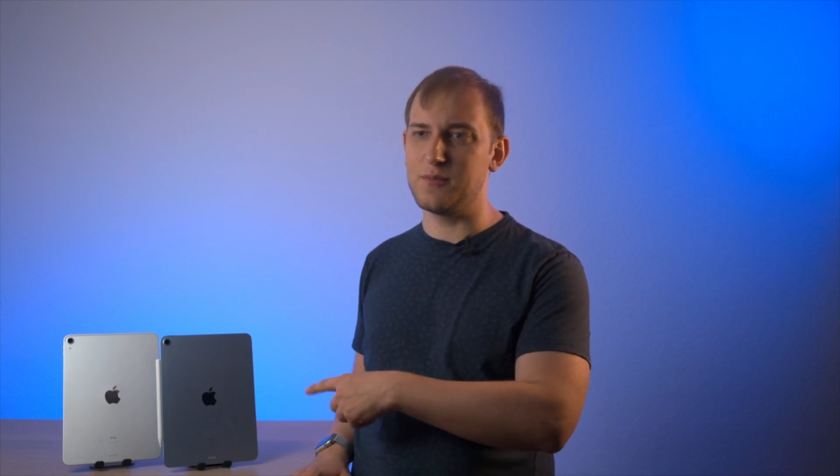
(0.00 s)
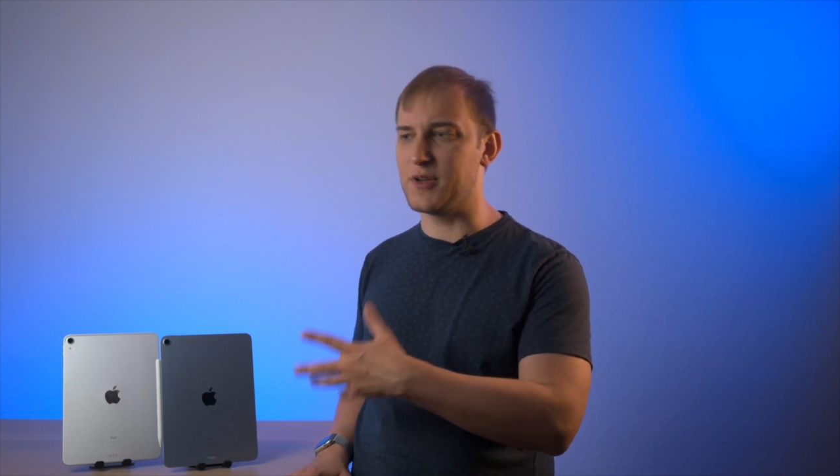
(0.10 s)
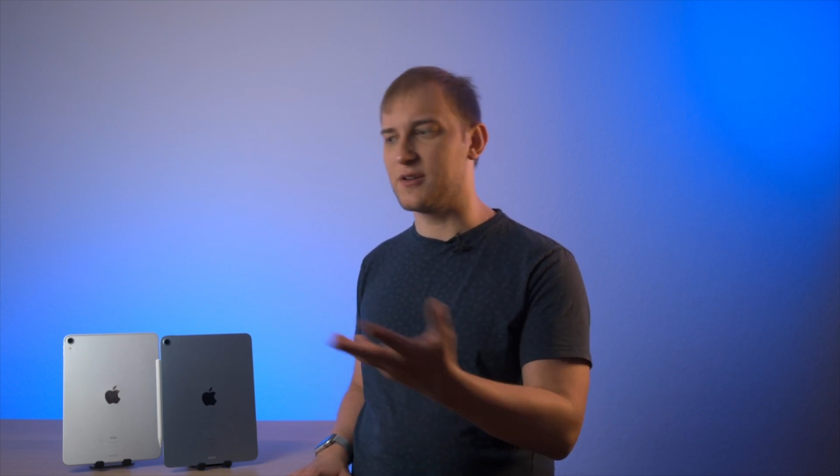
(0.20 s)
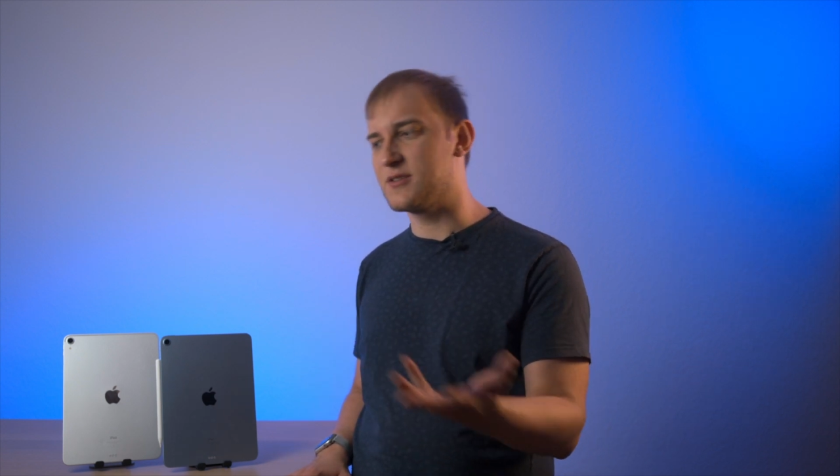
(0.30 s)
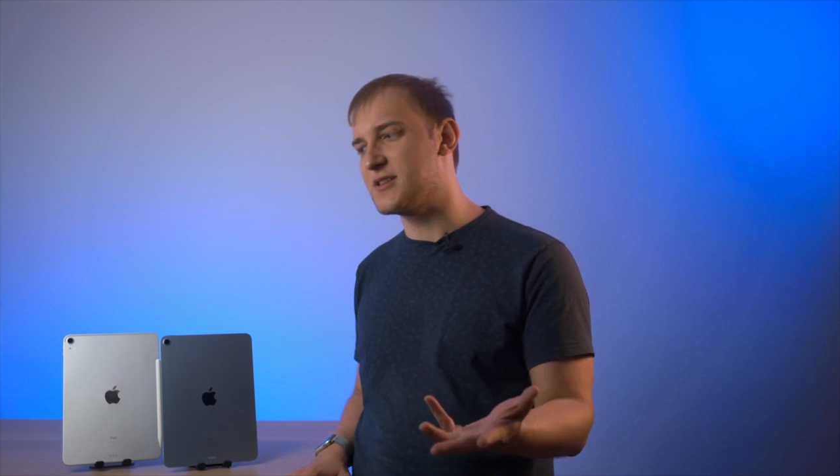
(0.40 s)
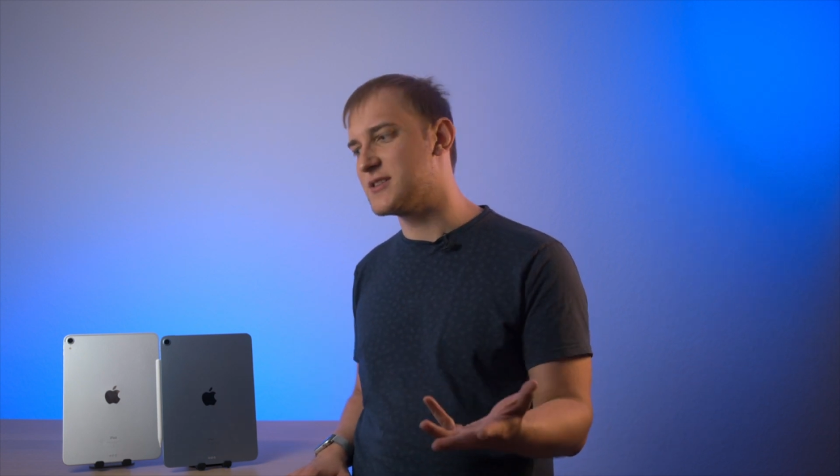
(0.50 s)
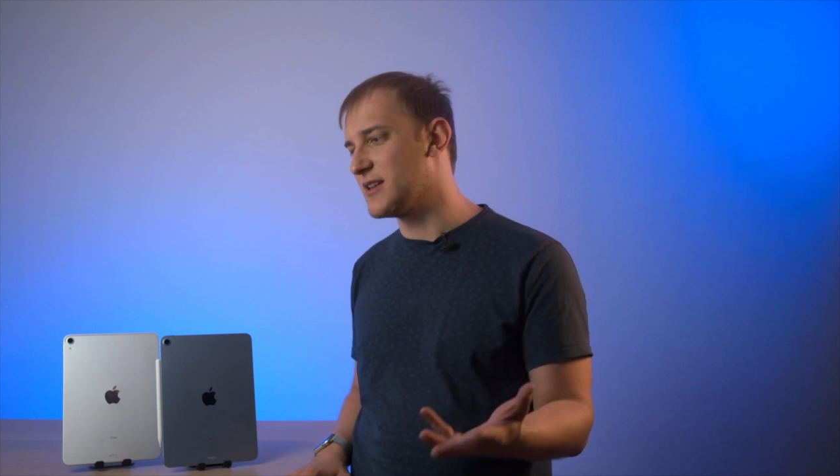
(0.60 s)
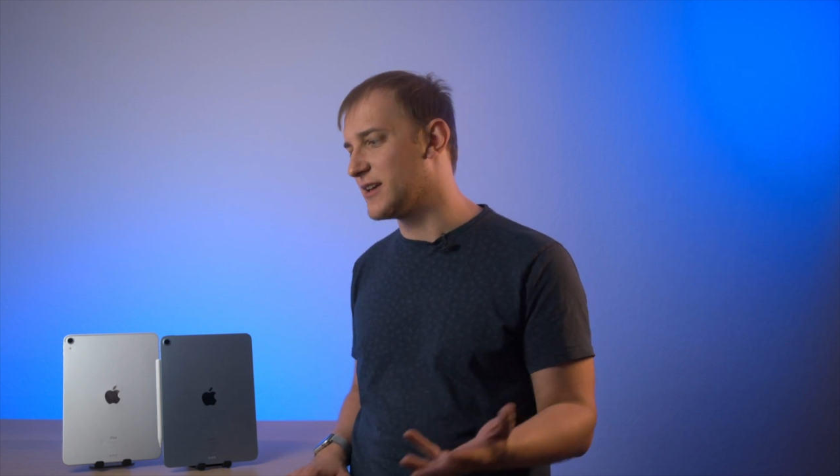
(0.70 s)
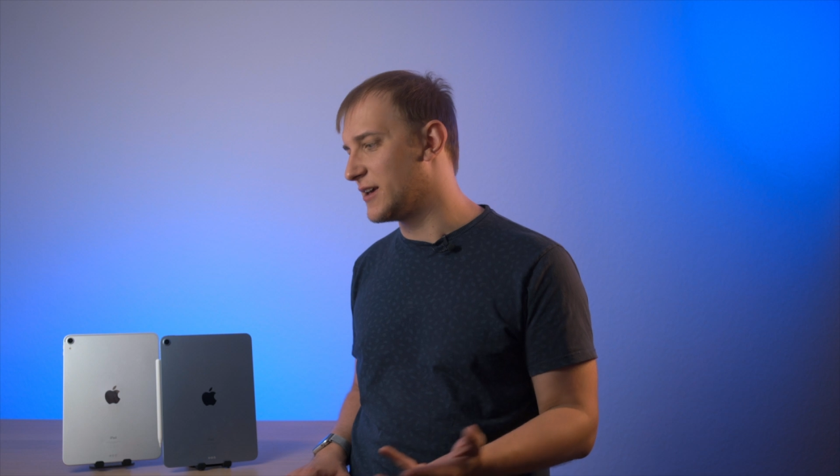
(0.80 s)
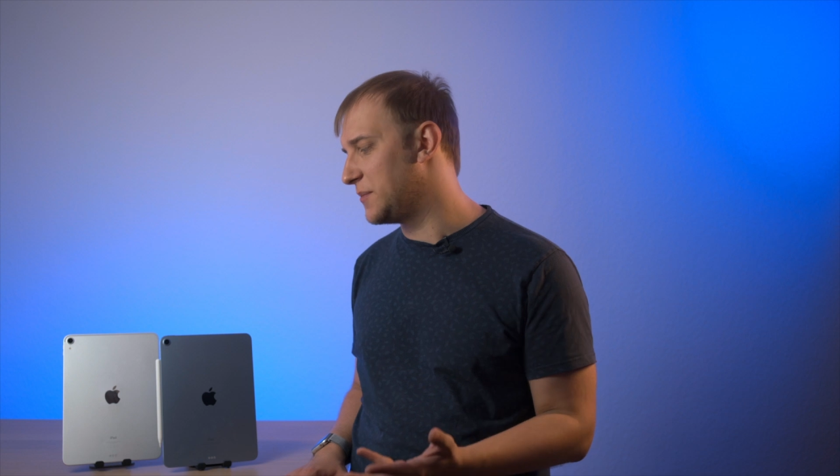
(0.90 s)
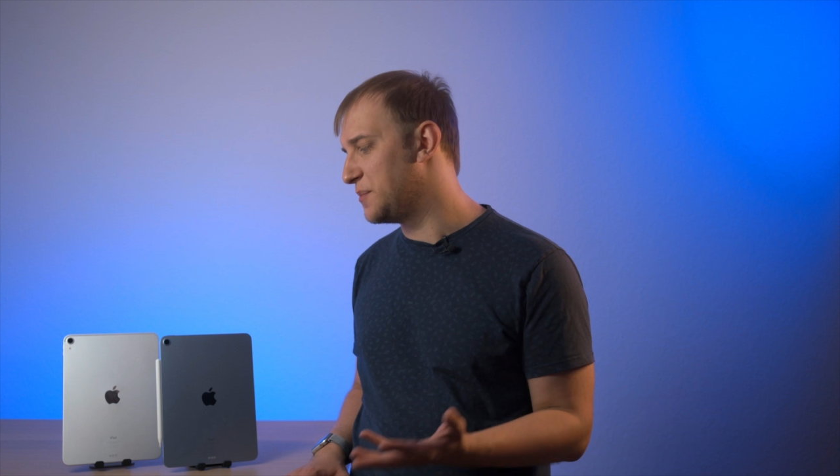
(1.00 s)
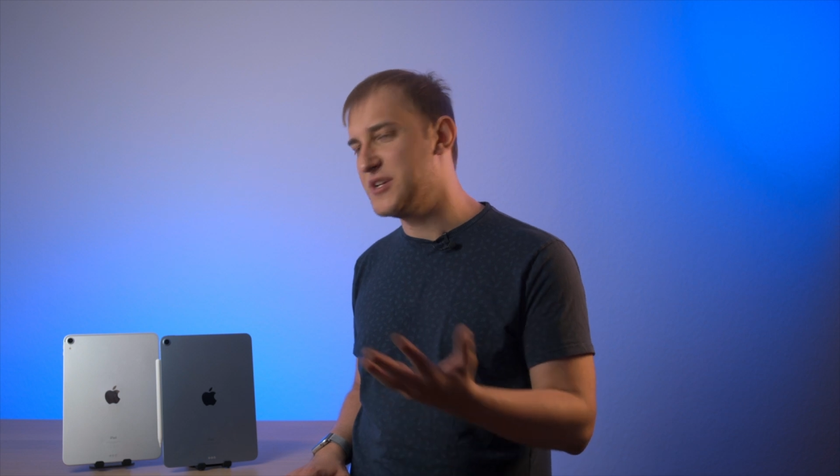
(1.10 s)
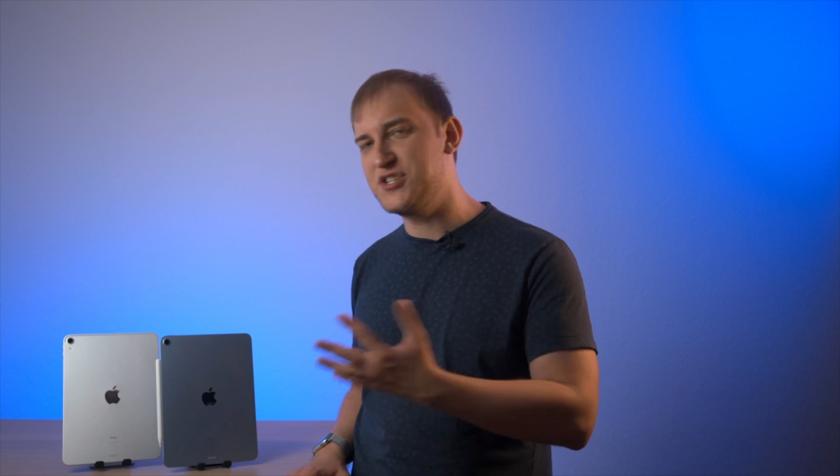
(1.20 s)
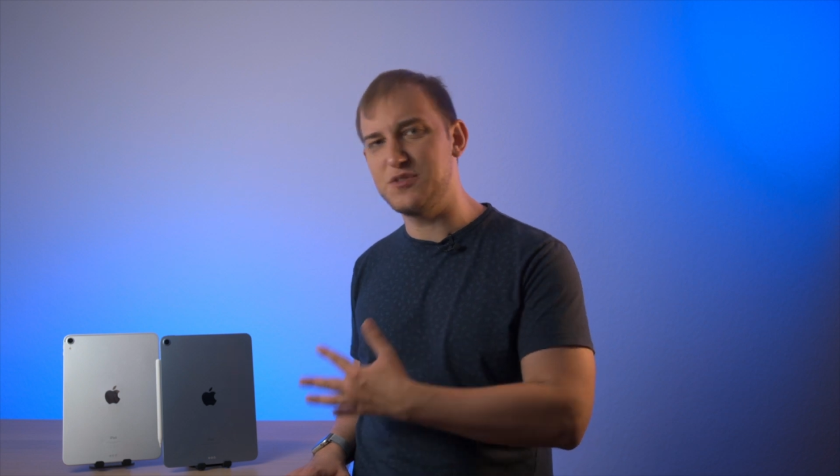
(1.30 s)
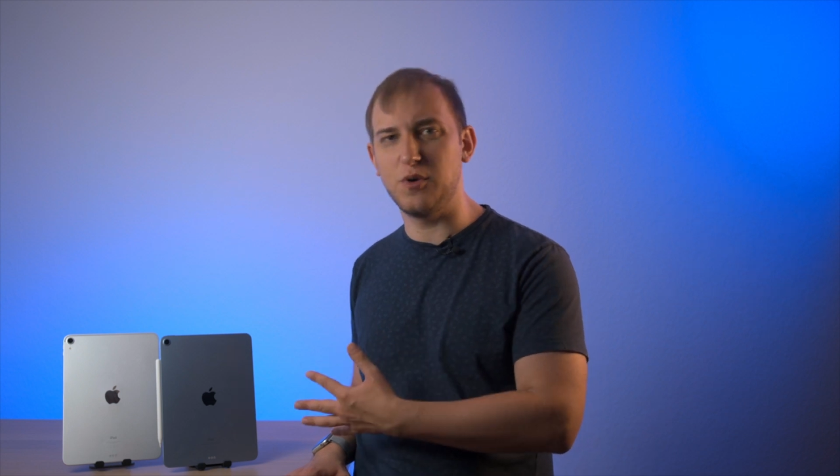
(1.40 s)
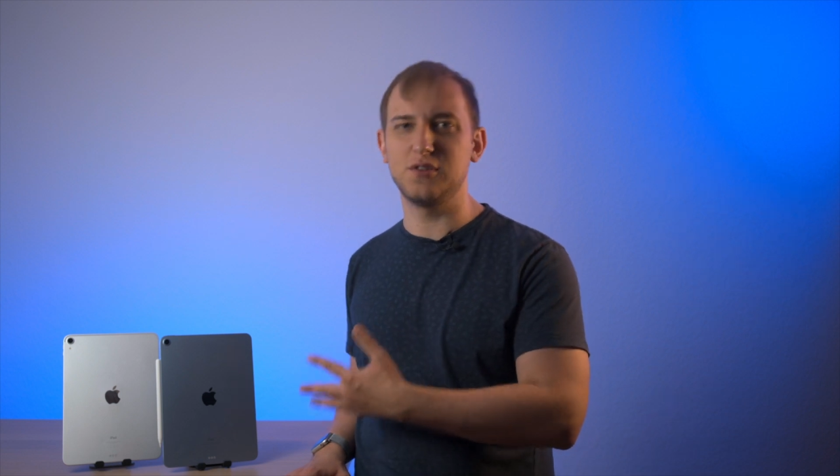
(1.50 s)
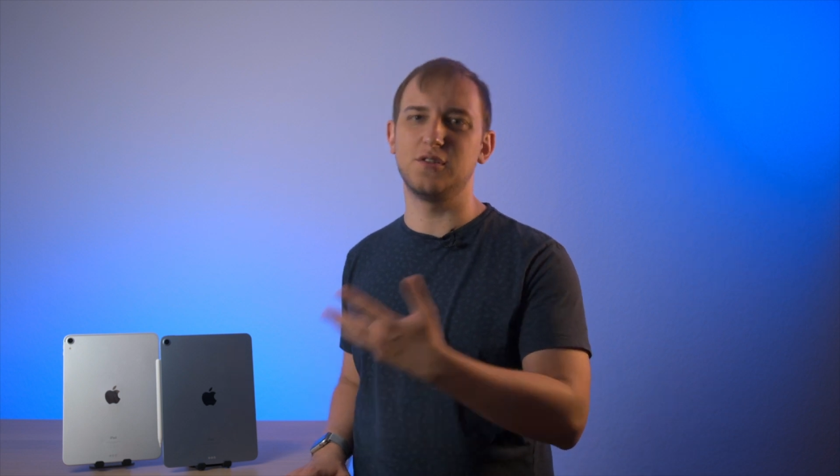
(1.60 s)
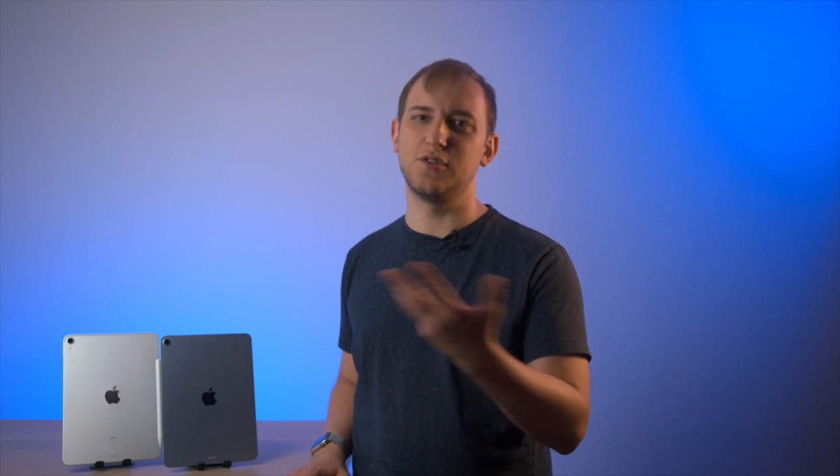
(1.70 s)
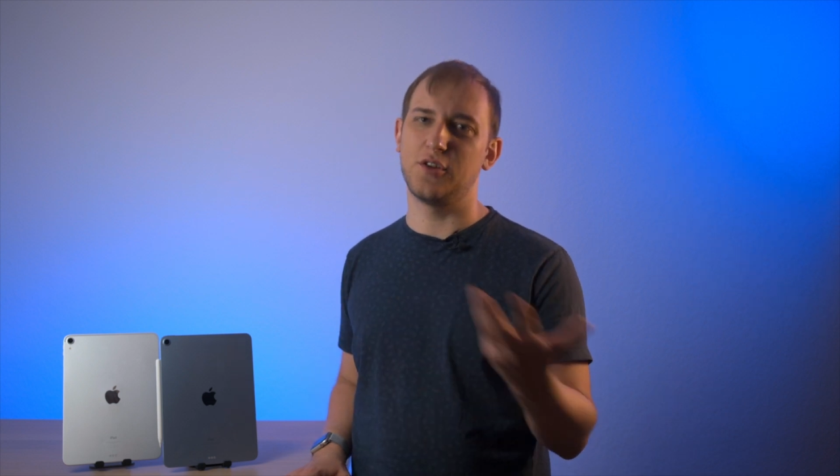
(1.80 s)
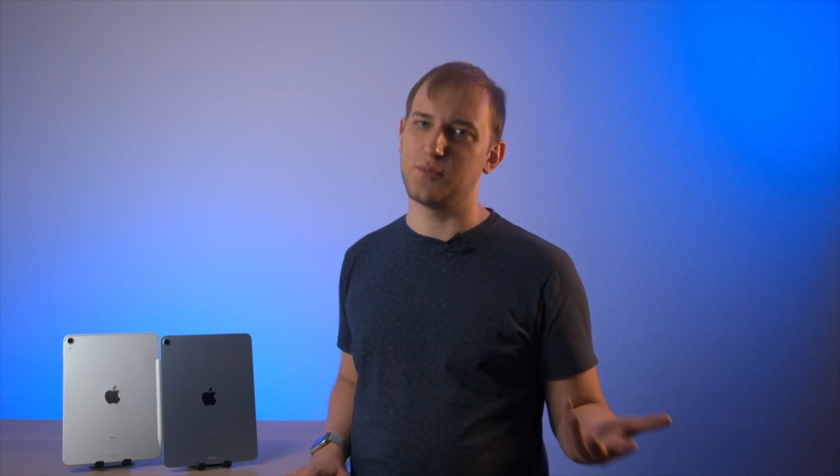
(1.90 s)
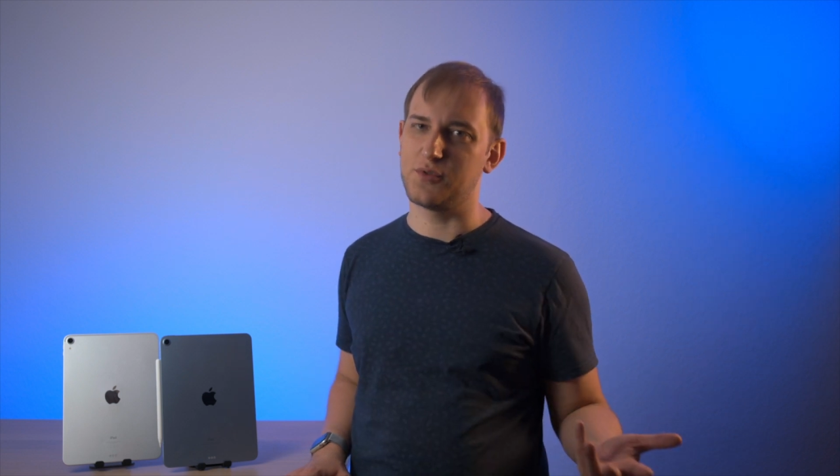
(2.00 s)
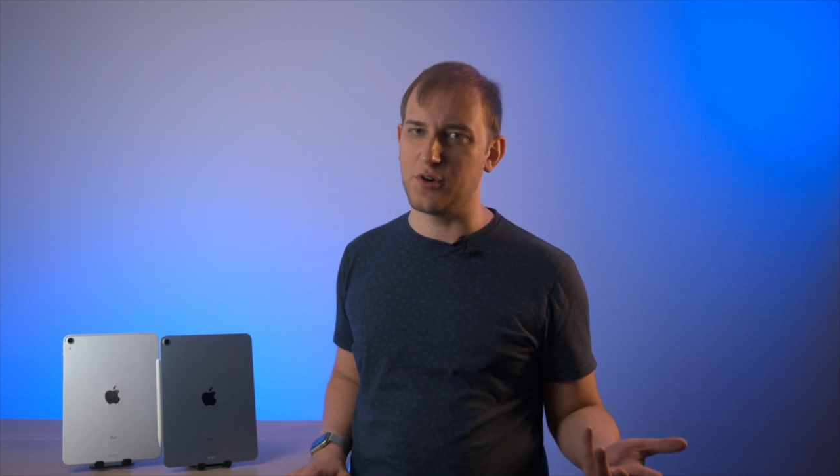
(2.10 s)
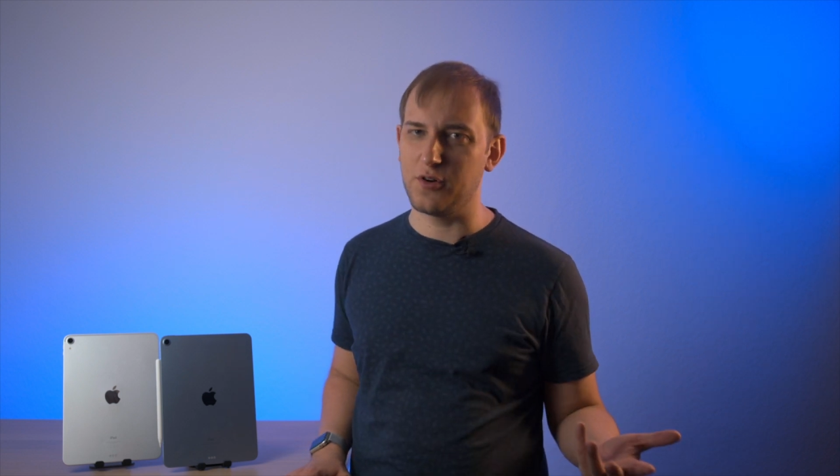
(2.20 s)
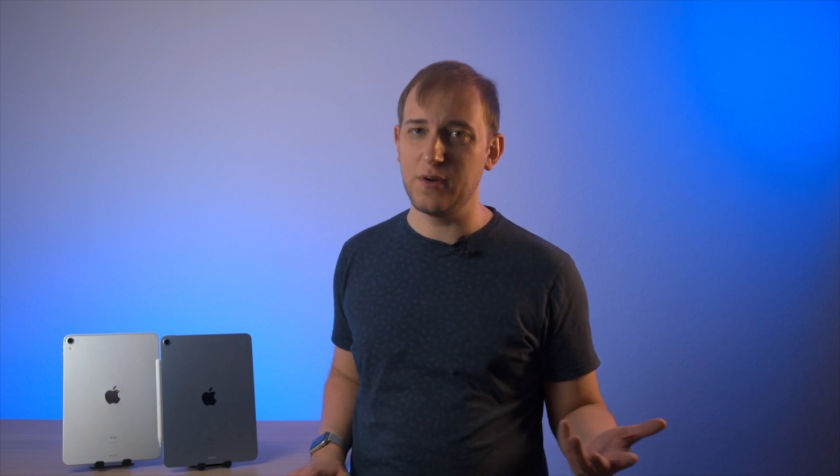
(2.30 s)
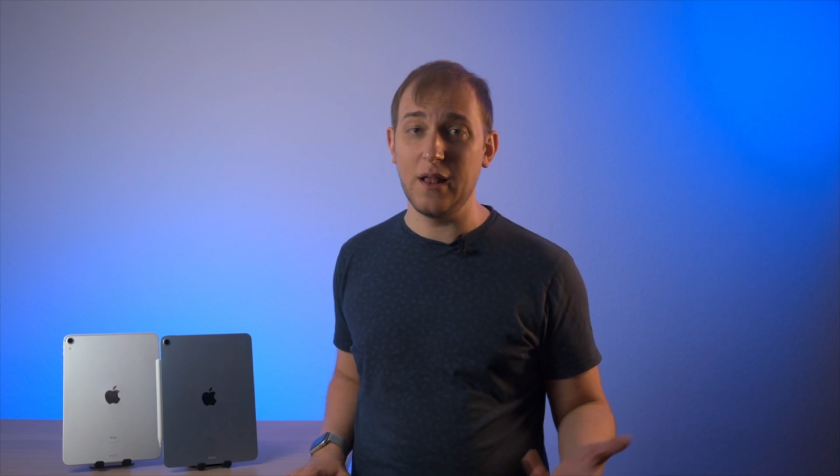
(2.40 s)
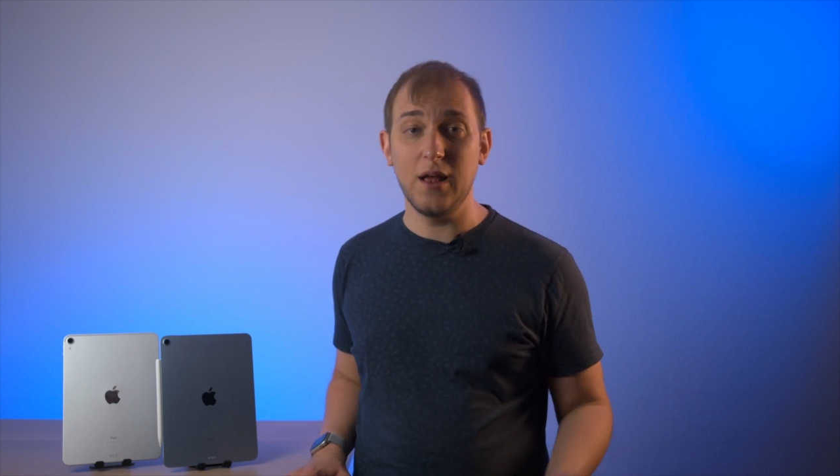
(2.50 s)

because it's like a budget model, not Pro.